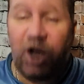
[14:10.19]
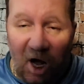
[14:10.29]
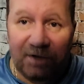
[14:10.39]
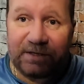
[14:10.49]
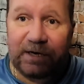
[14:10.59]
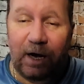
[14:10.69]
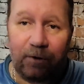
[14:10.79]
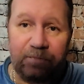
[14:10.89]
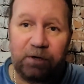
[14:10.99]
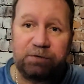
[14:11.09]
guts
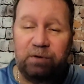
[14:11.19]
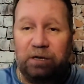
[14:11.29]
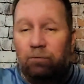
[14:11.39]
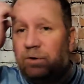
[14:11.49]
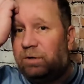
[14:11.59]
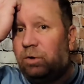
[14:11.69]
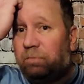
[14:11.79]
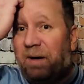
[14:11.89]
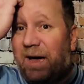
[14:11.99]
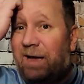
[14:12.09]
out because we didn't want to
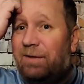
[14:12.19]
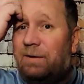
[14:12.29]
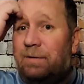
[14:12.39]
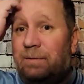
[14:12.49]
look bad.